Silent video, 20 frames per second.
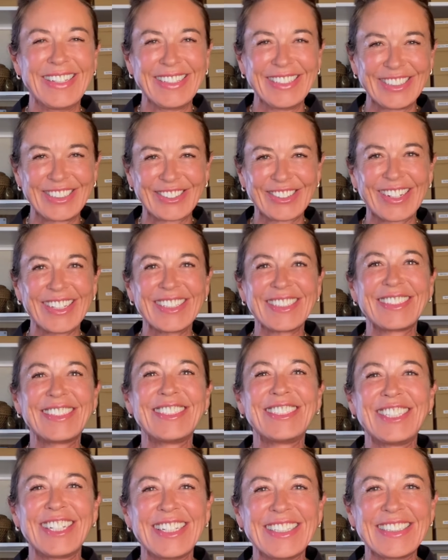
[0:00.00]
try to
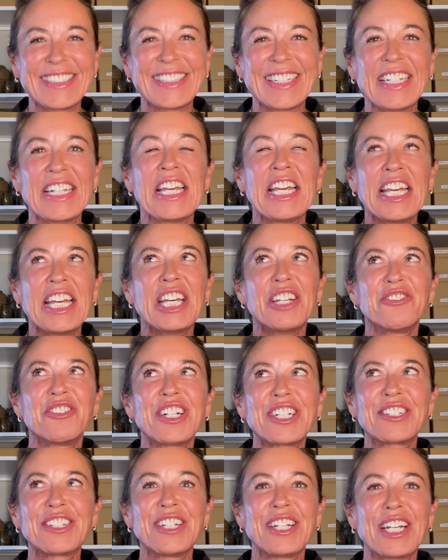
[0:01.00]
suggest that if I
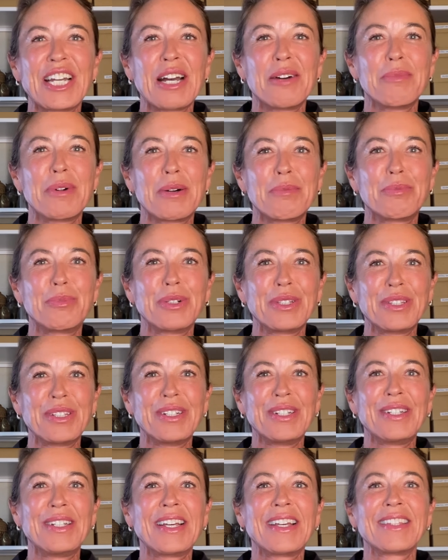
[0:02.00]
can come up with
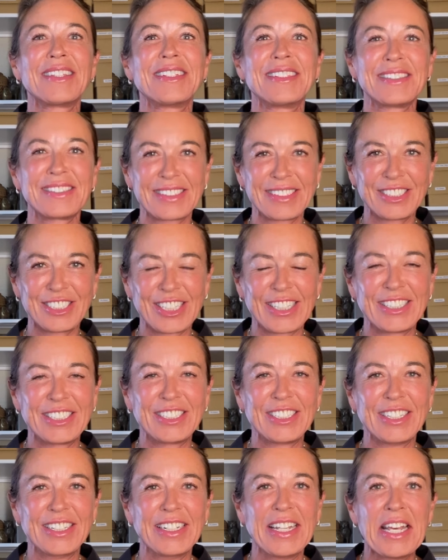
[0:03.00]
another
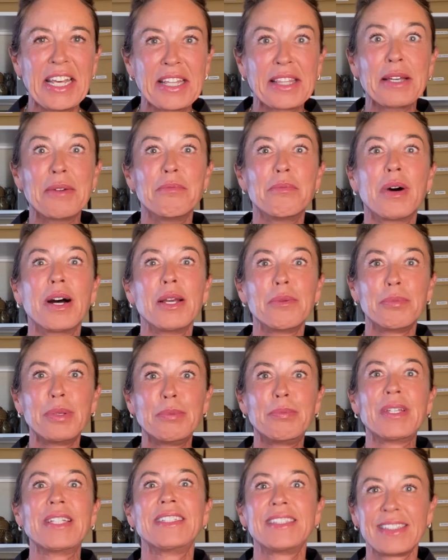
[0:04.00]
suggestion that might be
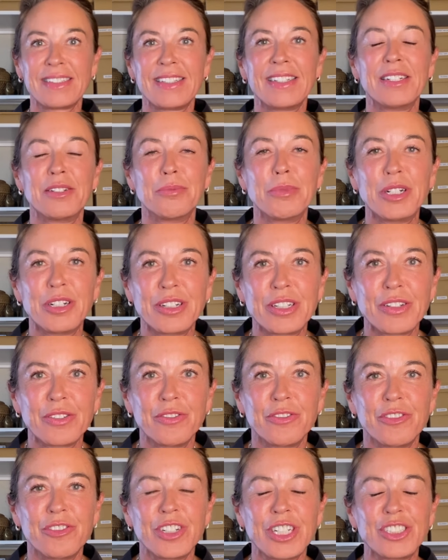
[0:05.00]
better than American
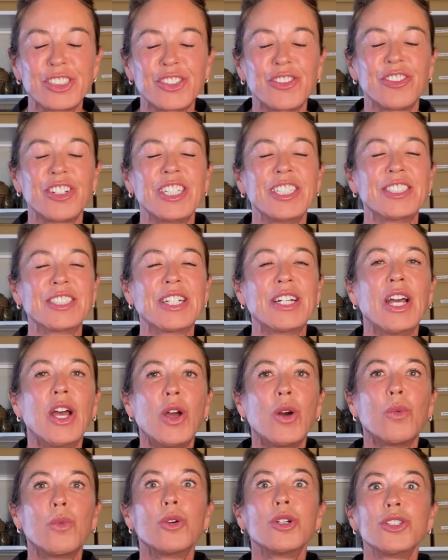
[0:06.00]
fridge freezer,
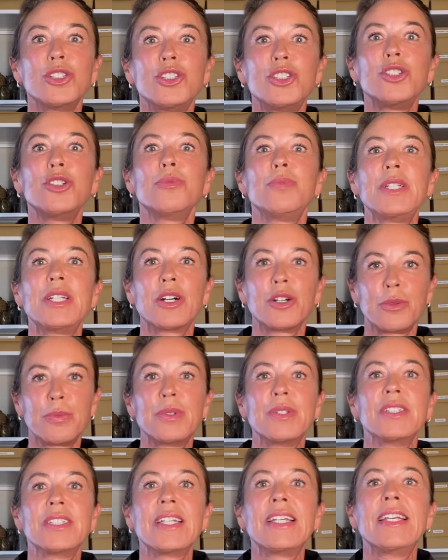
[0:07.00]
would you be
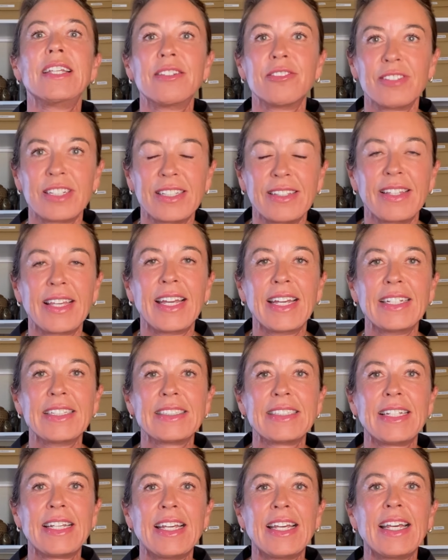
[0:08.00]
open to hearing that?
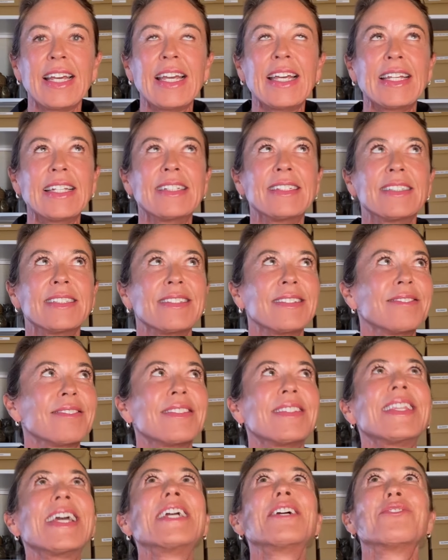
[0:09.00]
And
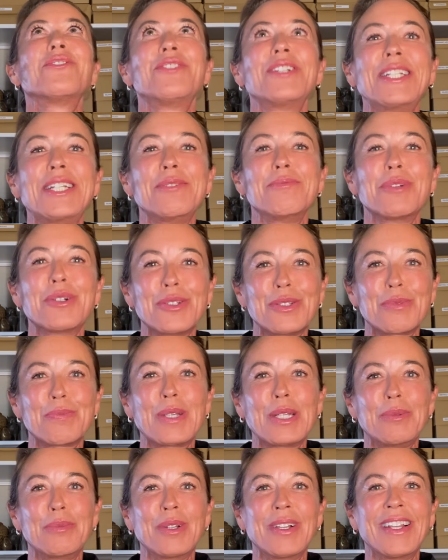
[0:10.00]
thankfully, most
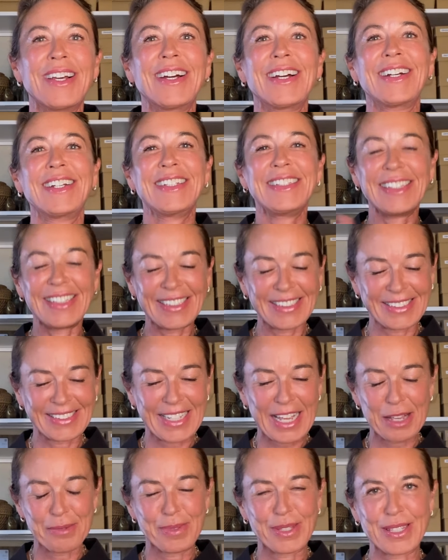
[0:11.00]
people are, yes,
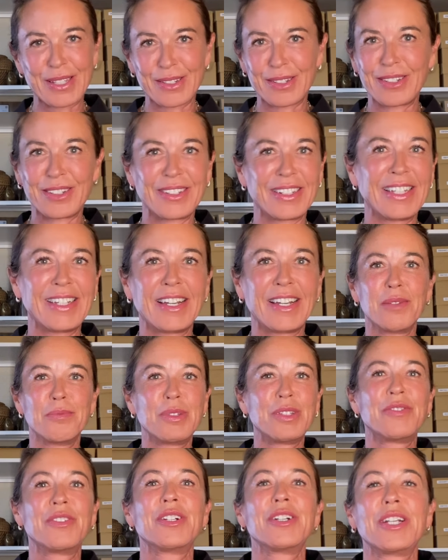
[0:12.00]
absolutely,
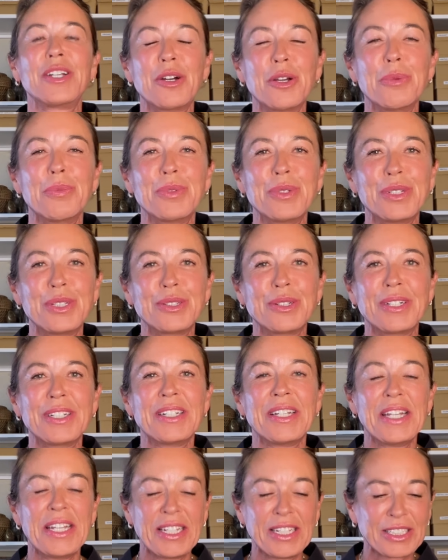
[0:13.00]
be very open to it.
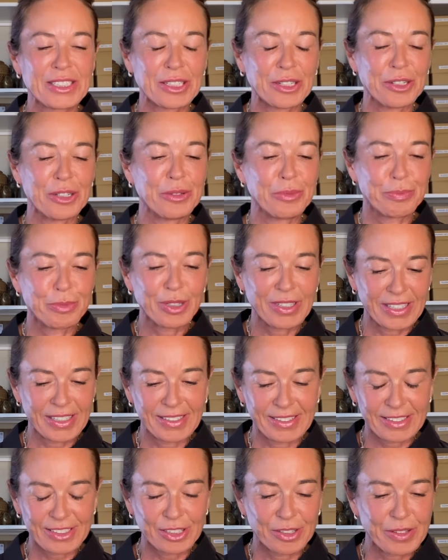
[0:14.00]
So
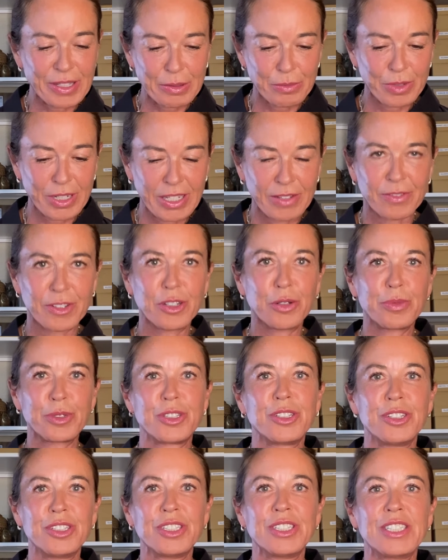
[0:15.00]
brilliant. So then we have an
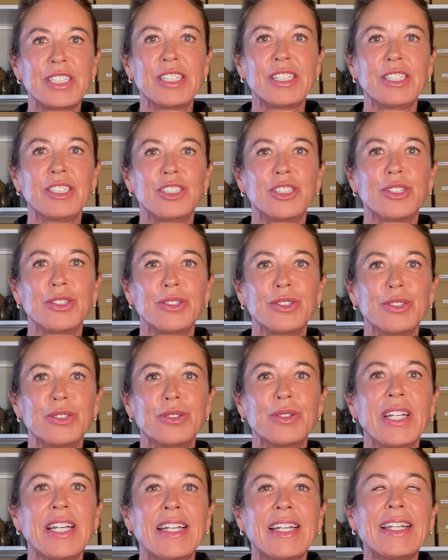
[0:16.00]
opportunity to
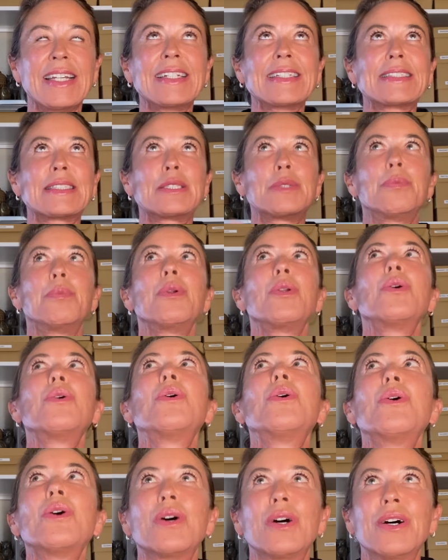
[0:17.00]

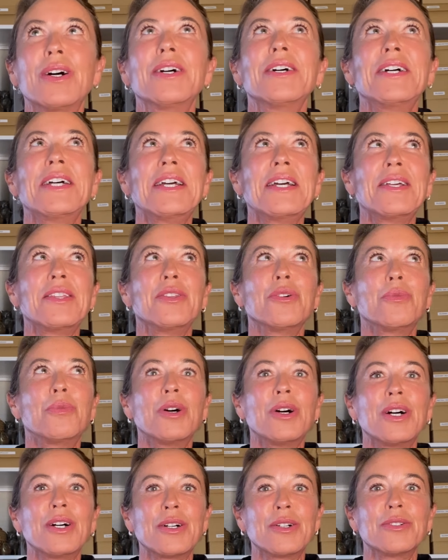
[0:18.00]
explore the
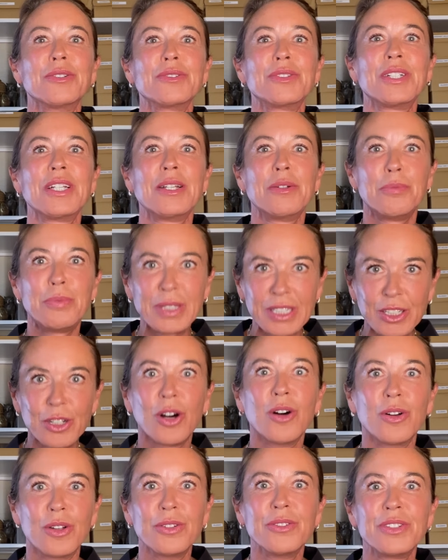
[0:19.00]
world
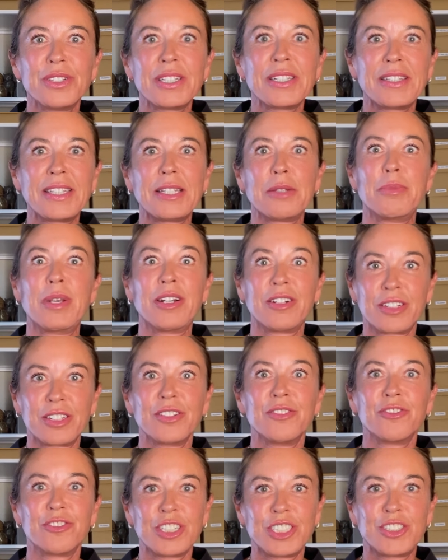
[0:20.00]
beyond the
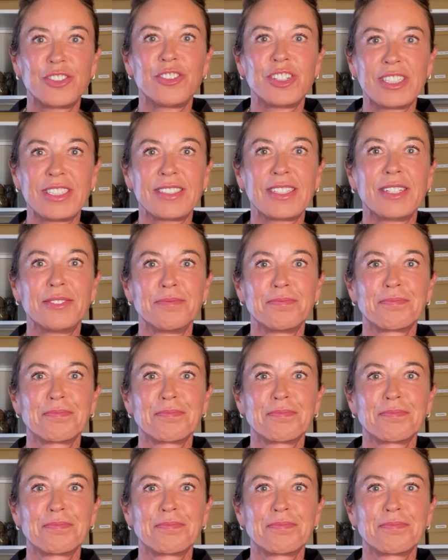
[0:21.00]
American fridge freezer.